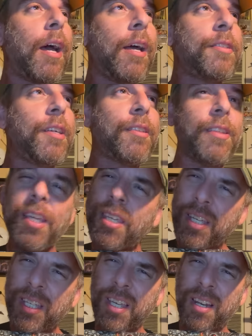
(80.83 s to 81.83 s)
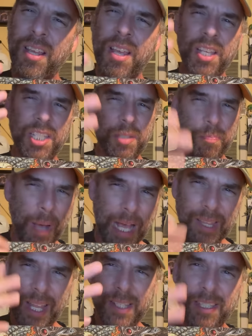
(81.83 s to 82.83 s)
do you think you can
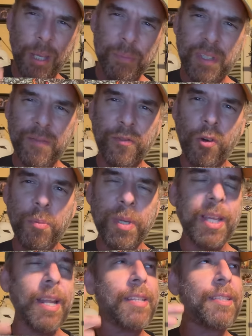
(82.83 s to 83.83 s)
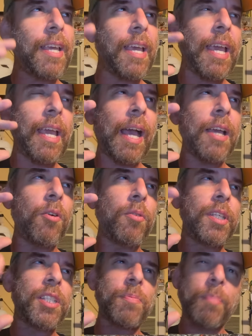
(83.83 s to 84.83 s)
spotlight something for me? And I say, hey, I
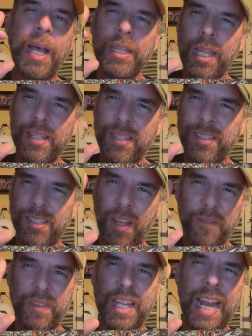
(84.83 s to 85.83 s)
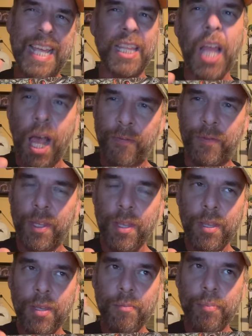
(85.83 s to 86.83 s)
only spotlight the stuff that I love.
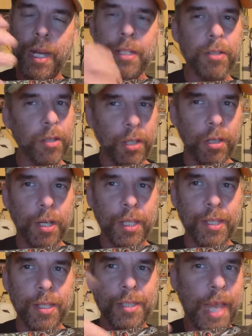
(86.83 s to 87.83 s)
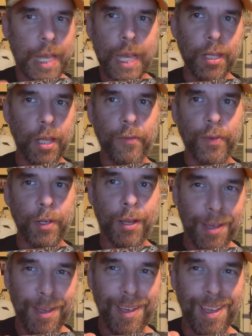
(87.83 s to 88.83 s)
But I took a look at this, and I love it.
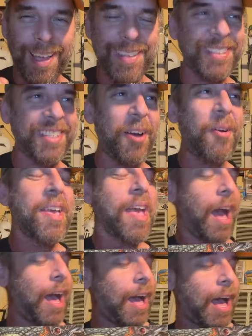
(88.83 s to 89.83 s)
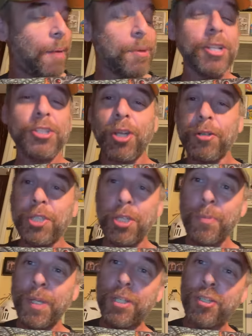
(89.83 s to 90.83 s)
So I'm going to show it to you
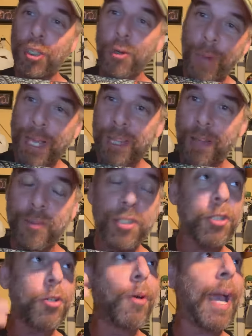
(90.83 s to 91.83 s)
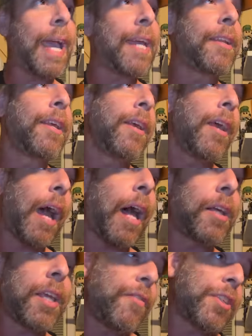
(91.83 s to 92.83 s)
because you might love it too, and I'll
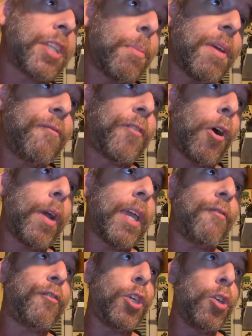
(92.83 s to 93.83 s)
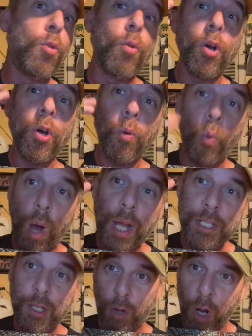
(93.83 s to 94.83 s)
give you some info if you
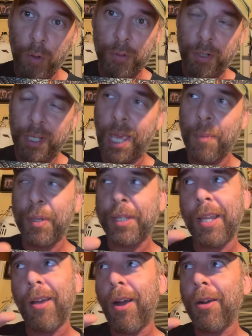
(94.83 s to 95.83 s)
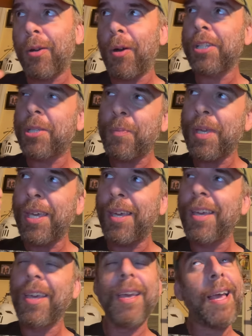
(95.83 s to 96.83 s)
want your own, okay? But there are going to be
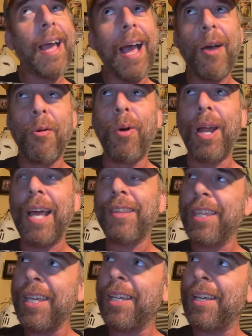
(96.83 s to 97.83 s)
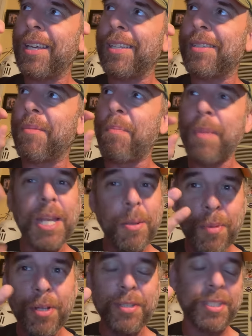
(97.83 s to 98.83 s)
what I think is
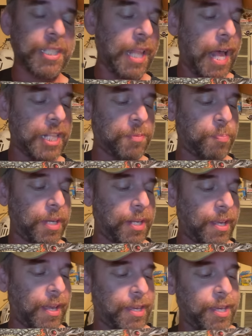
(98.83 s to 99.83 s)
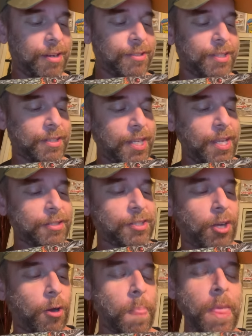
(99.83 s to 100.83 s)
minimal slots, but here's the deal.
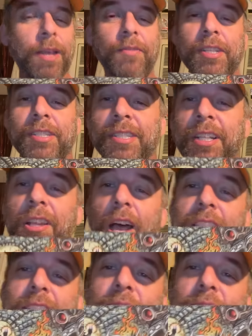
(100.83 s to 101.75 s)
So this is the Lawson